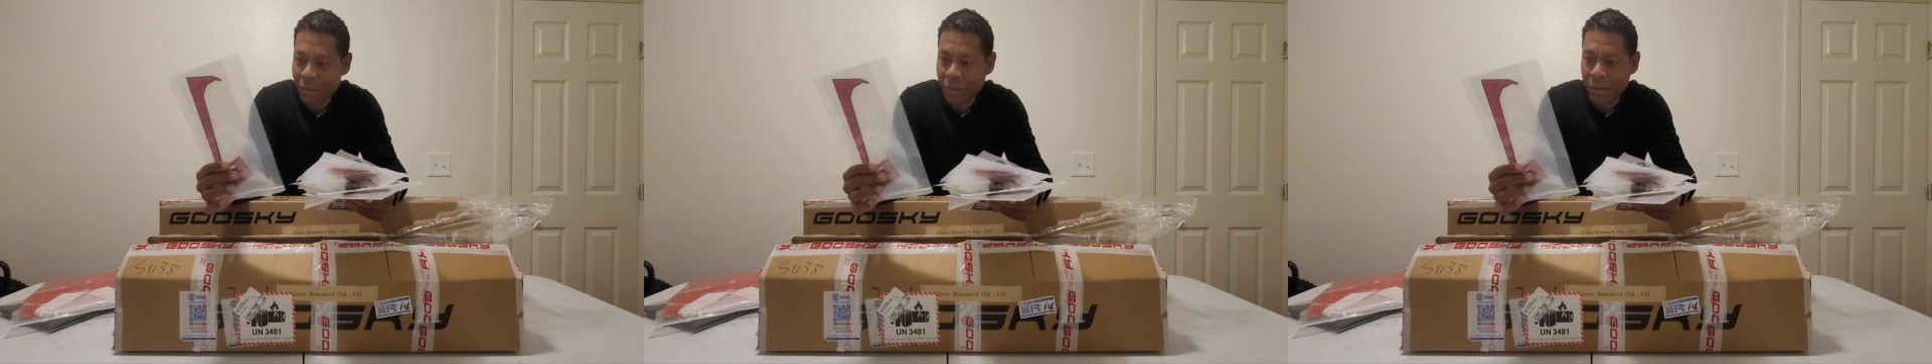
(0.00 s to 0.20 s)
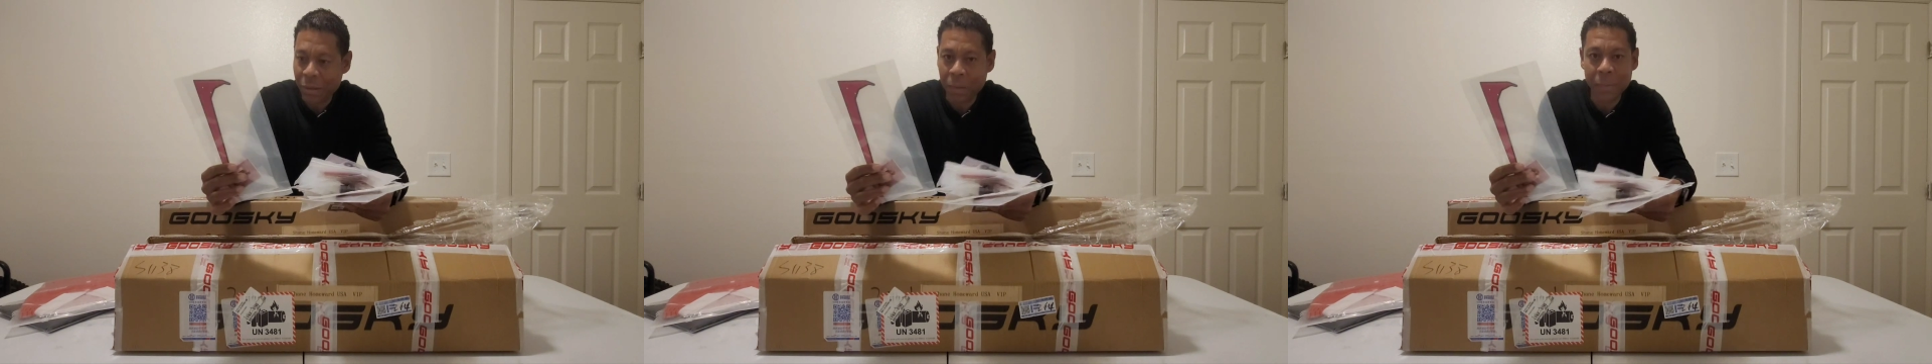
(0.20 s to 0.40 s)

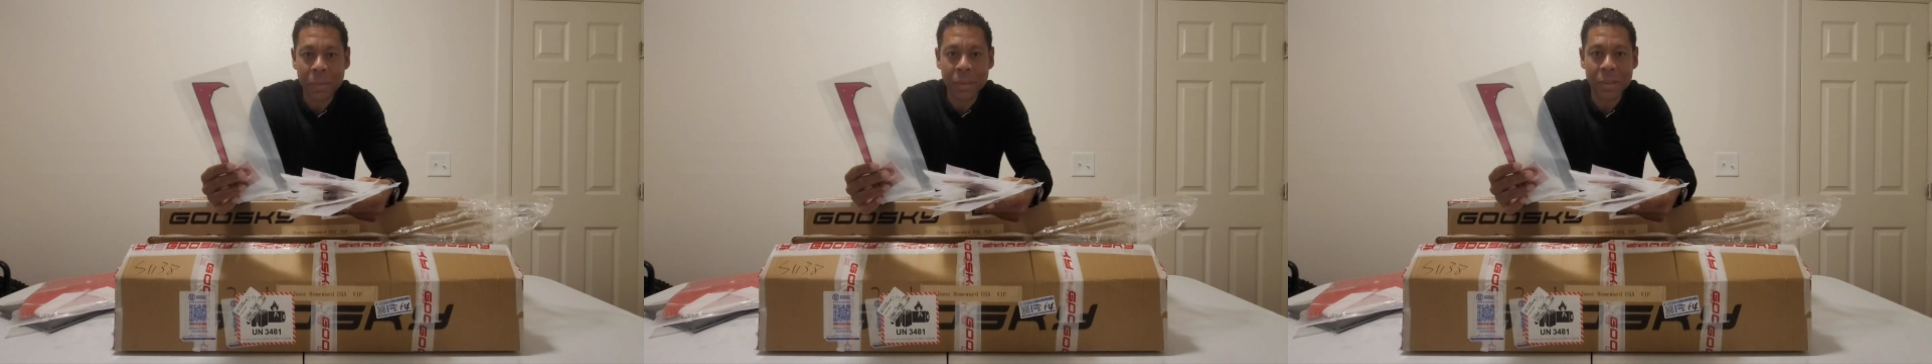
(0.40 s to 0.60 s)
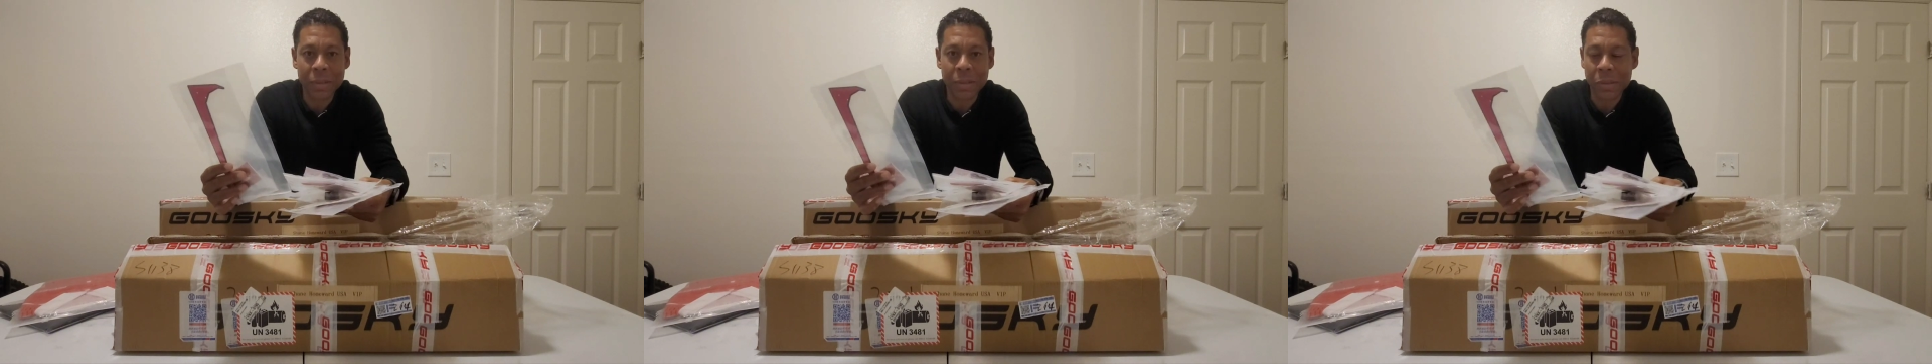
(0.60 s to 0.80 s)

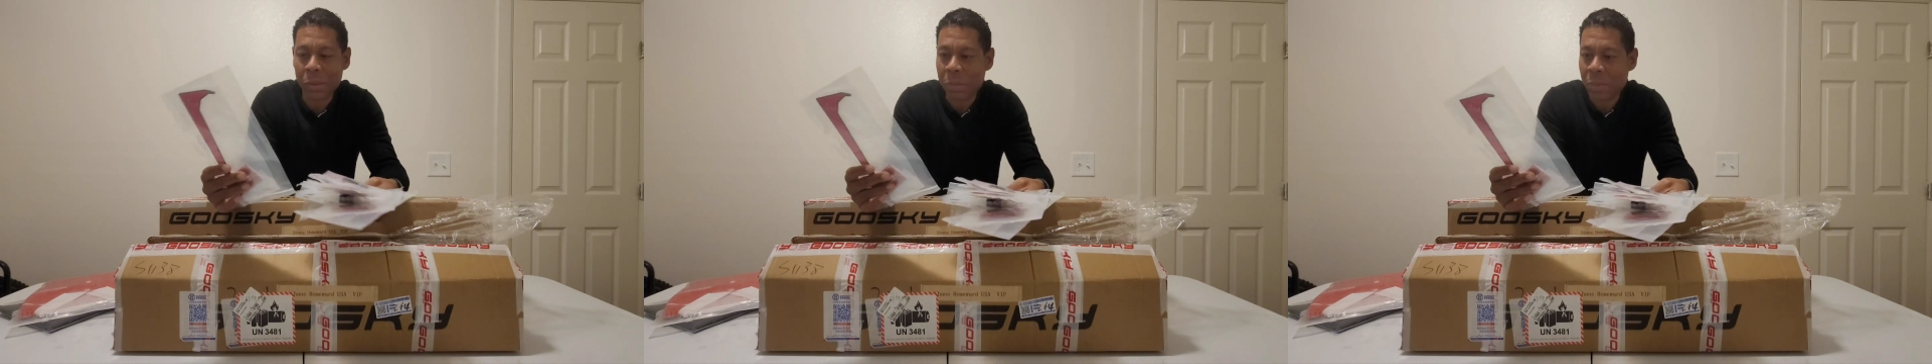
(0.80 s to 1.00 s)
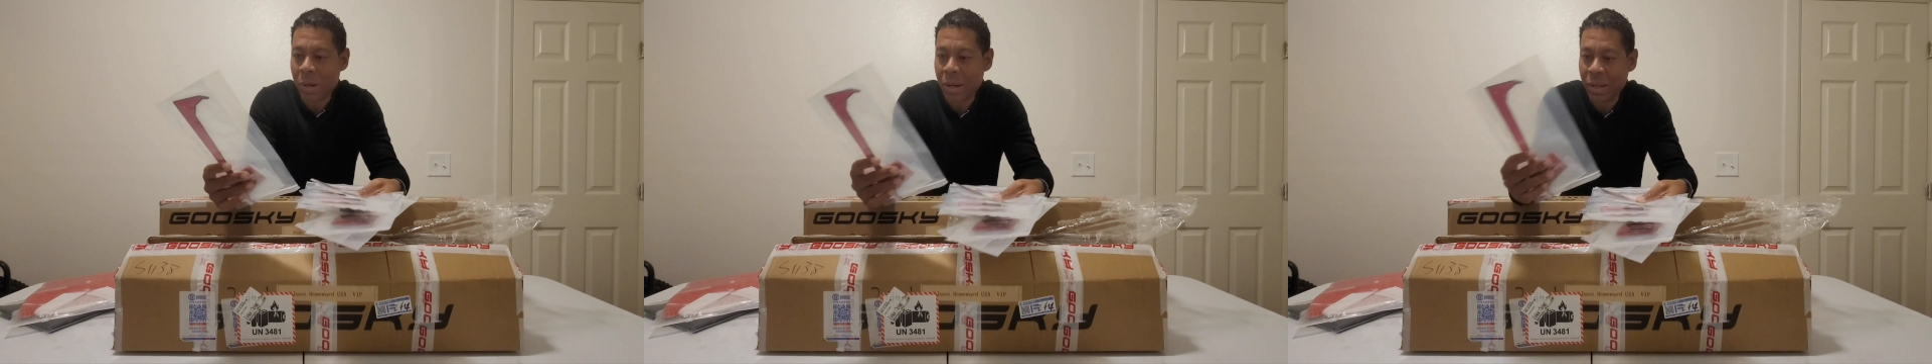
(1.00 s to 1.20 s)
as a
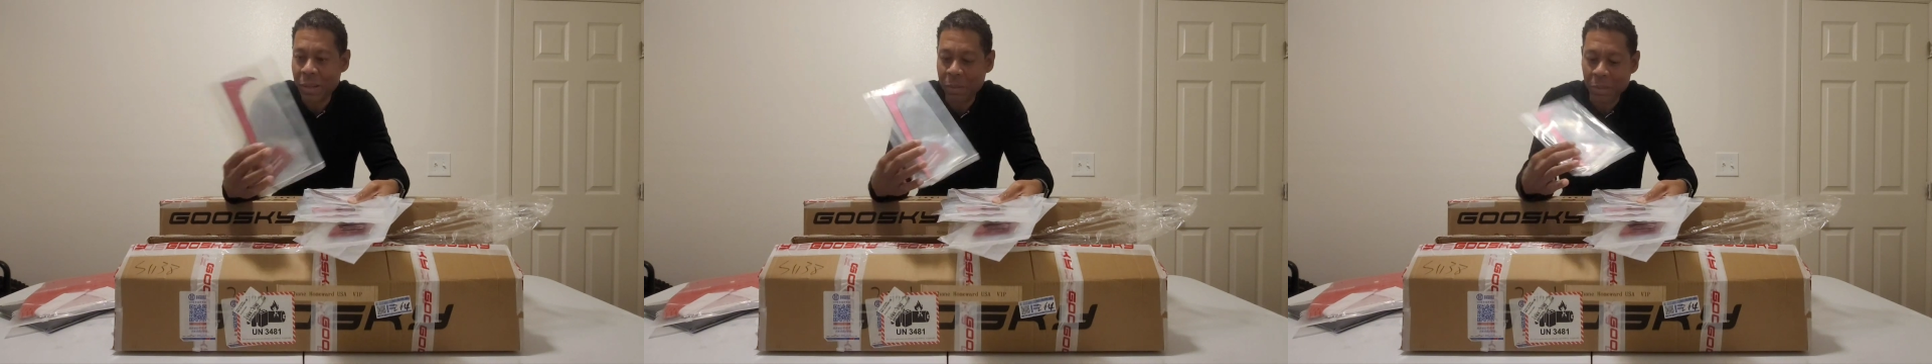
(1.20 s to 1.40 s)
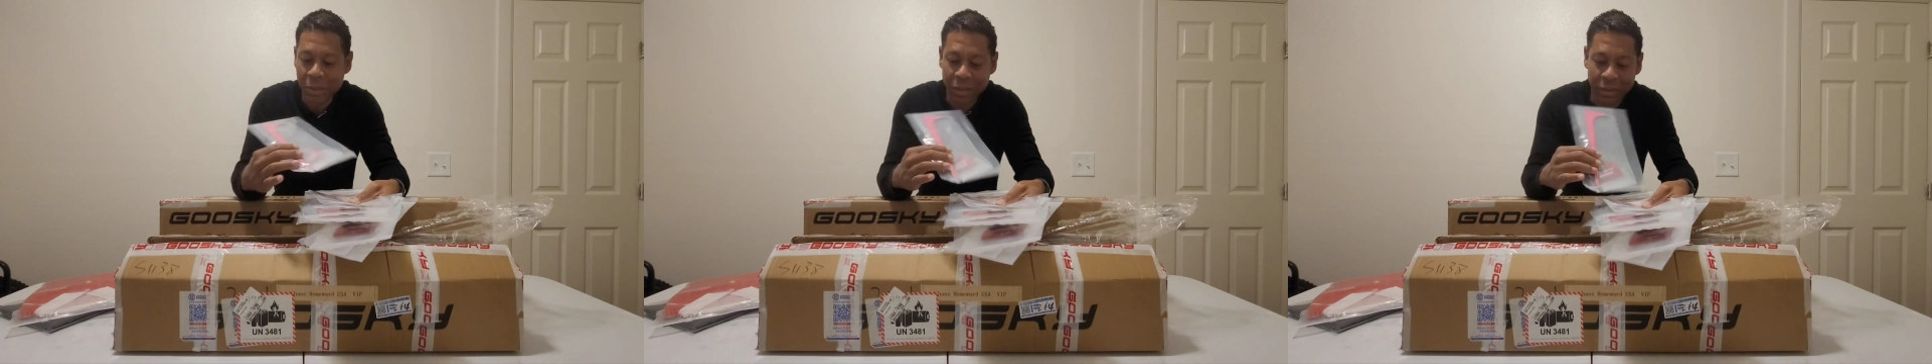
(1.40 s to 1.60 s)

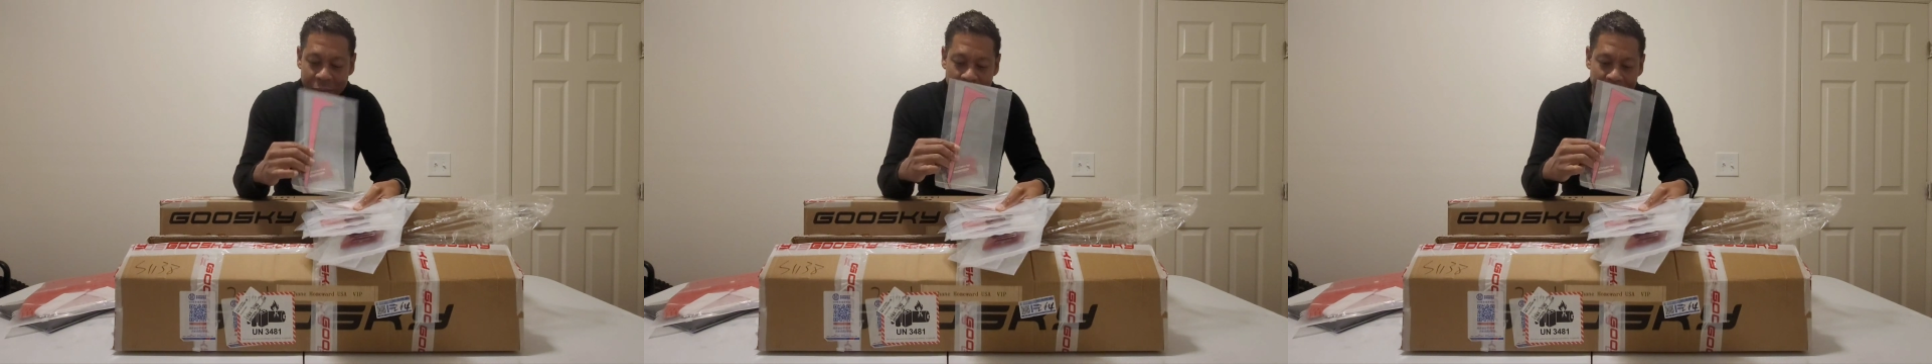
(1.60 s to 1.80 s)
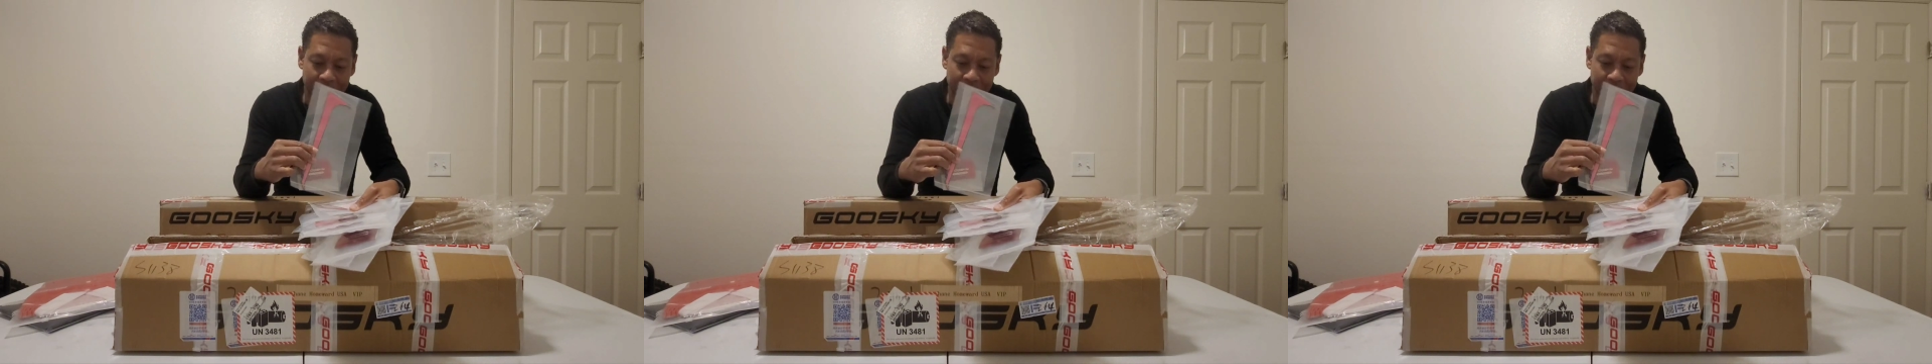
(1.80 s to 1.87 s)
surprise, but